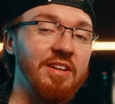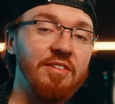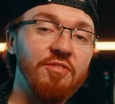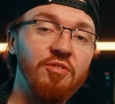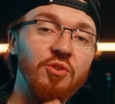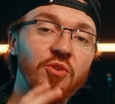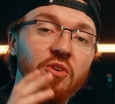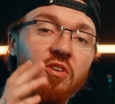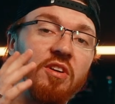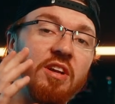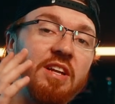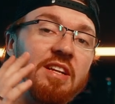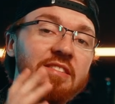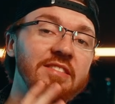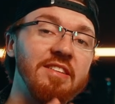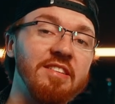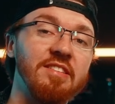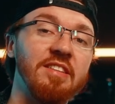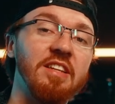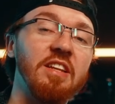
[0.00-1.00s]
if you're
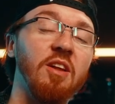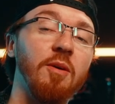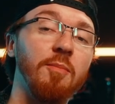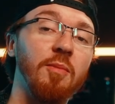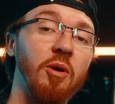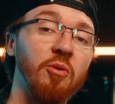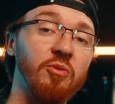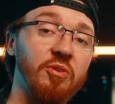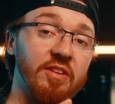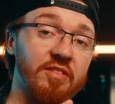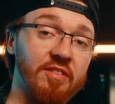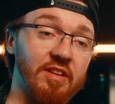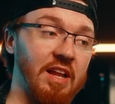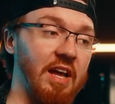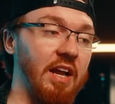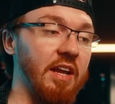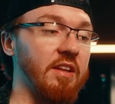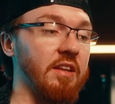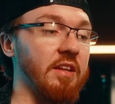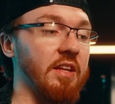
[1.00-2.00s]
interested about this
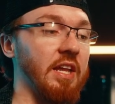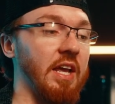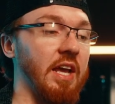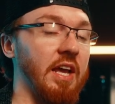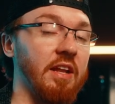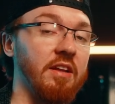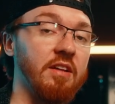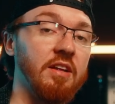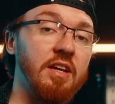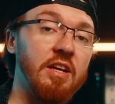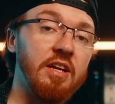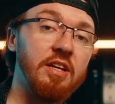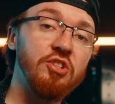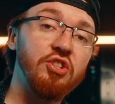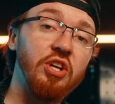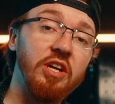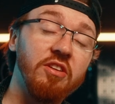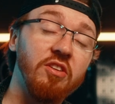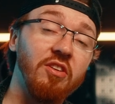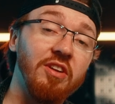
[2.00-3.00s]
light, then
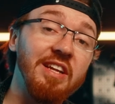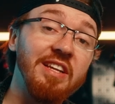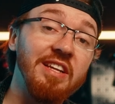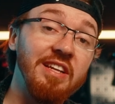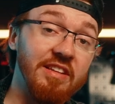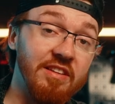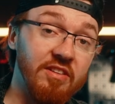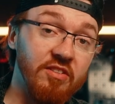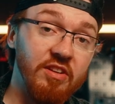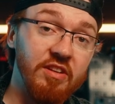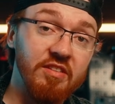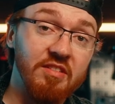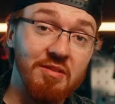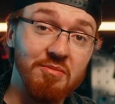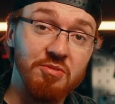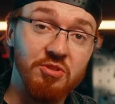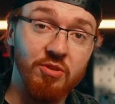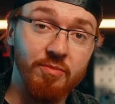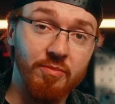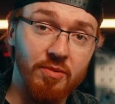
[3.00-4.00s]
check the link in the
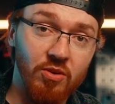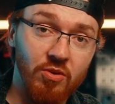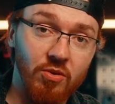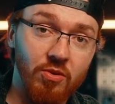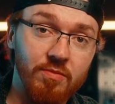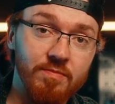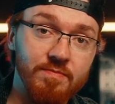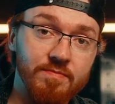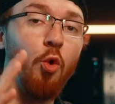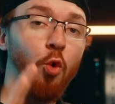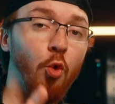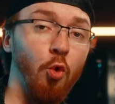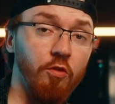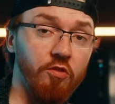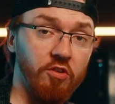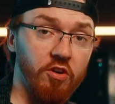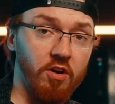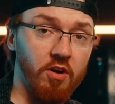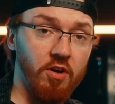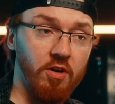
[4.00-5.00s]
description below.
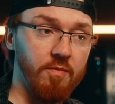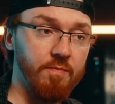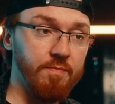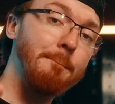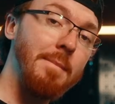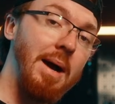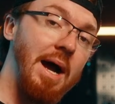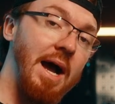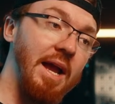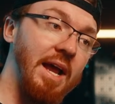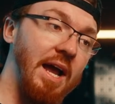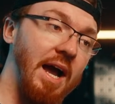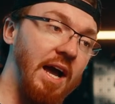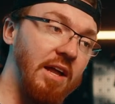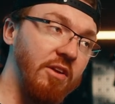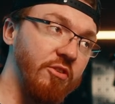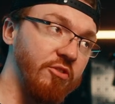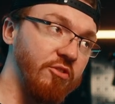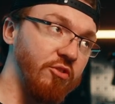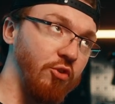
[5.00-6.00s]
Overall, my
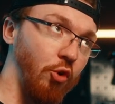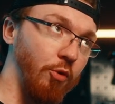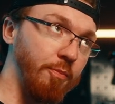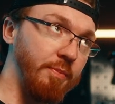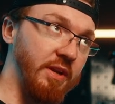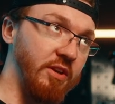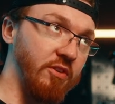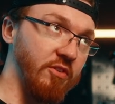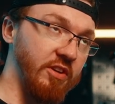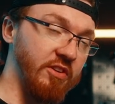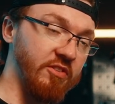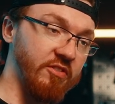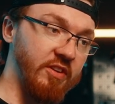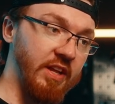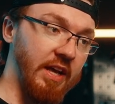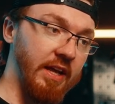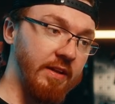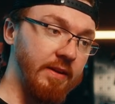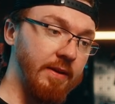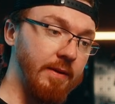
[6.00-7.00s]
honest opinion is
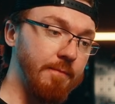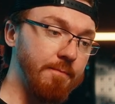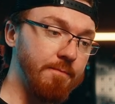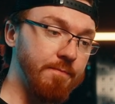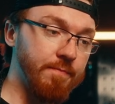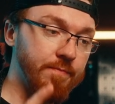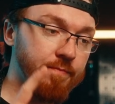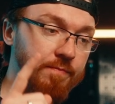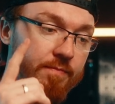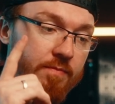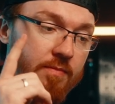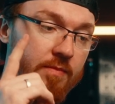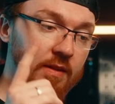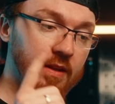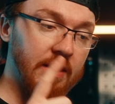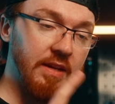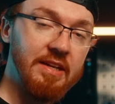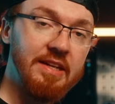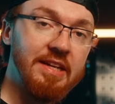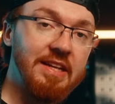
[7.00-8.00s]
that
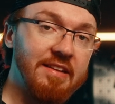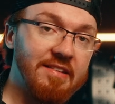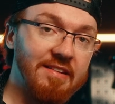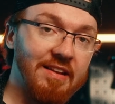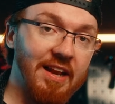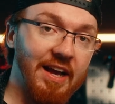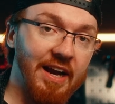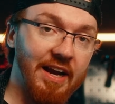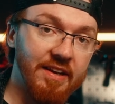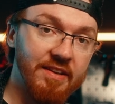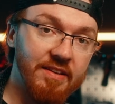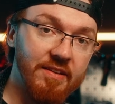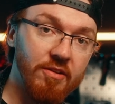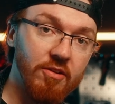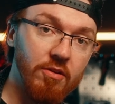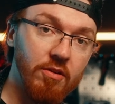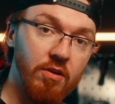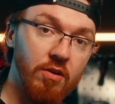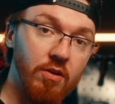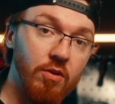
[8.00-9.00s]
this light
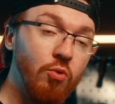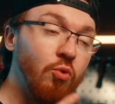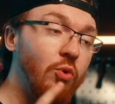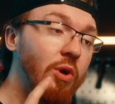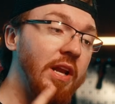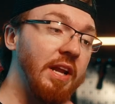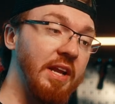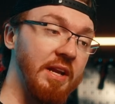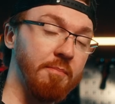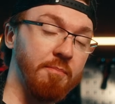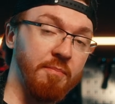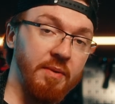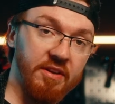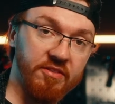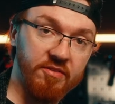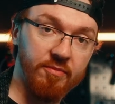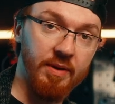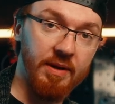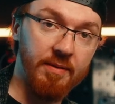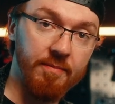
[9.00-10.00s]
really
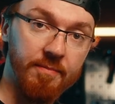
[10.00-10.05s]
impressed me.